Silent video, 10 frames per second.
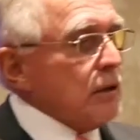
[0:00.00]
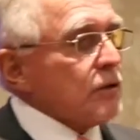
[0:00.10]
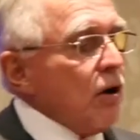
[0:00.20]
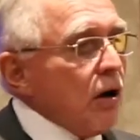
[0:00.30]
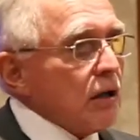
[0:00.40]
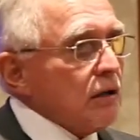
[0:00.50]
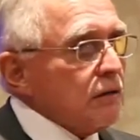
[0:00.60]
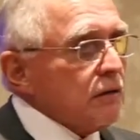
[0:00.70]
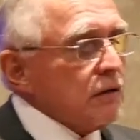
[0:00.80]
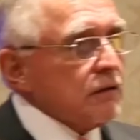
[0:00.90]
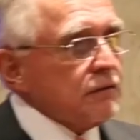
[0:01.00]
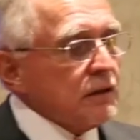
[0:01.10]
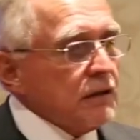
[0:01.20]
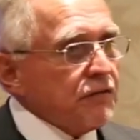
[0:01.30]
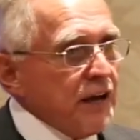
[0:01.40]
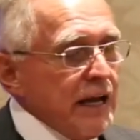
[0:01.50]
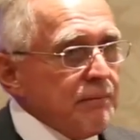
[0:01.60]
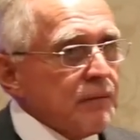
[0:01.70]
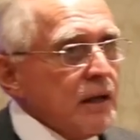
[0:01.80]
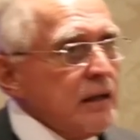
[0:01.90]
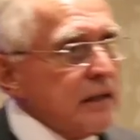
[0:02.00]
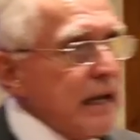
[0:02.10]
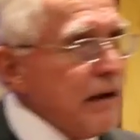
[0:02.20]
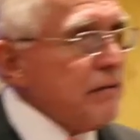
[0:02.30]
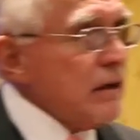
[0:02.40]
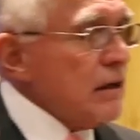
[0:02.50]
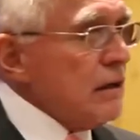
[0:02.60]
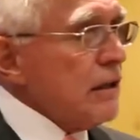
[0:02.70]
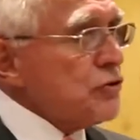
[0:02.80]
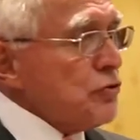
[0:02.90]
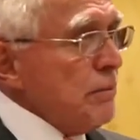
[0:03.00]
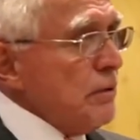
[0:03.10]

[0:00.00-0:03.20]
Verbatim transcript: the Hall of, of uh, Fame that have attrib- uh,